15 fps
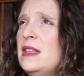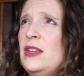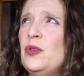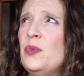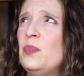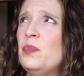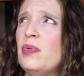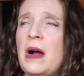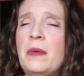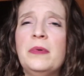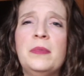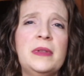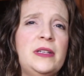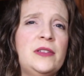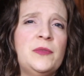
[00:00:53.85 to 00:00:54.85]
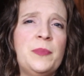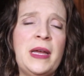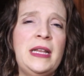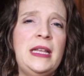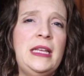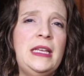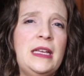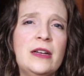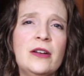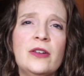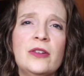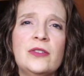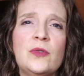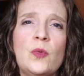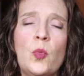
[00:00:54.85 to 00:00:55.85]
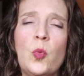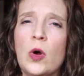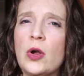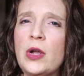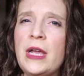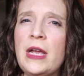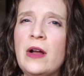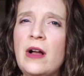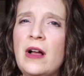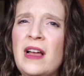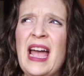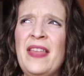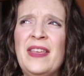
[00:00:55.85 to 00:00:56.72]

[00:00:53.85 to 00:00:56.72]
that you probably spent years working on,